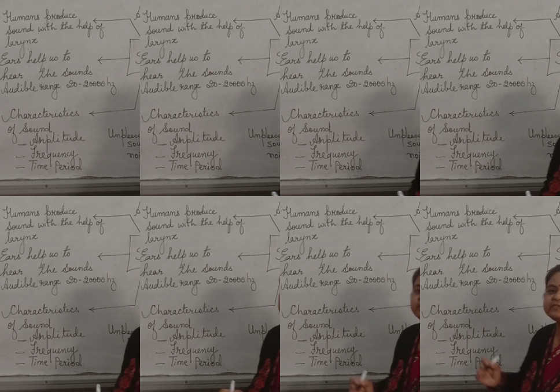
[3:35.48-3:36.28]

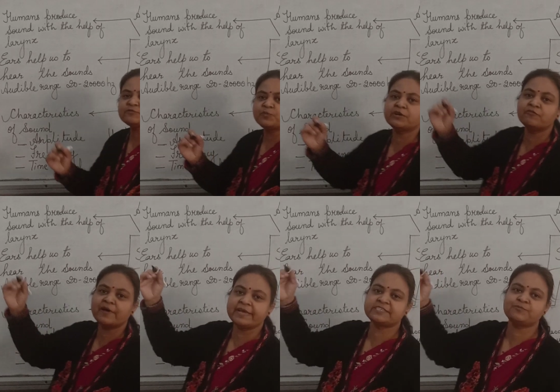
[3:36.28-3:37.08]
different
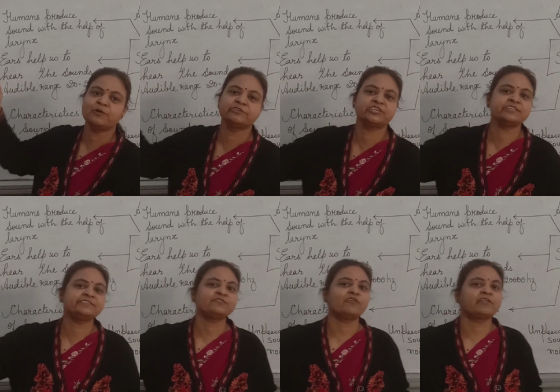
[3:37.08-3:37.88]
supernova
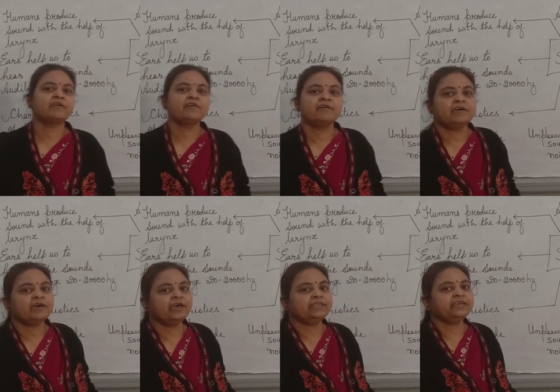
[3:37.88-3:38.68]
explosions or
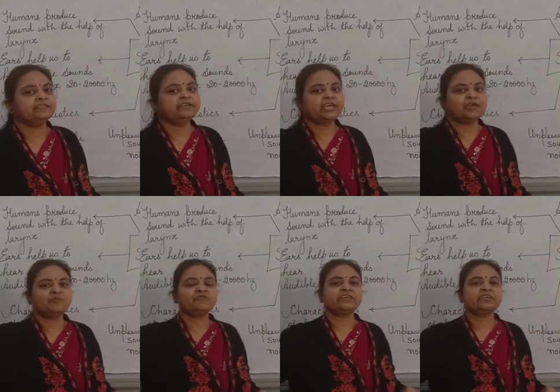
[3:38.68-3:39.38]
any other type of